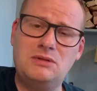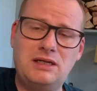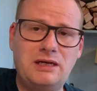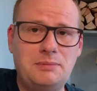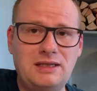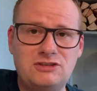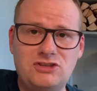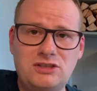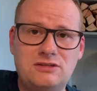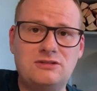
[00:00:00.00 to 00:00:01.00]
I want to know about the
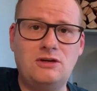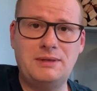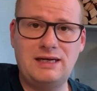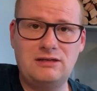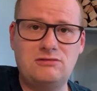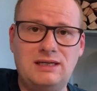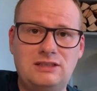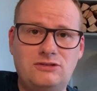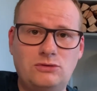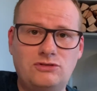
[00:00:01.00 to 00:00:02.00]
Tudors, not about how great
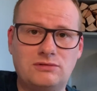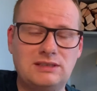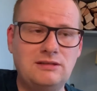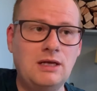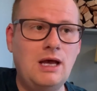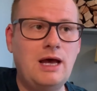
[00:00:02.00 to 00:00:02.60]
your daughter is.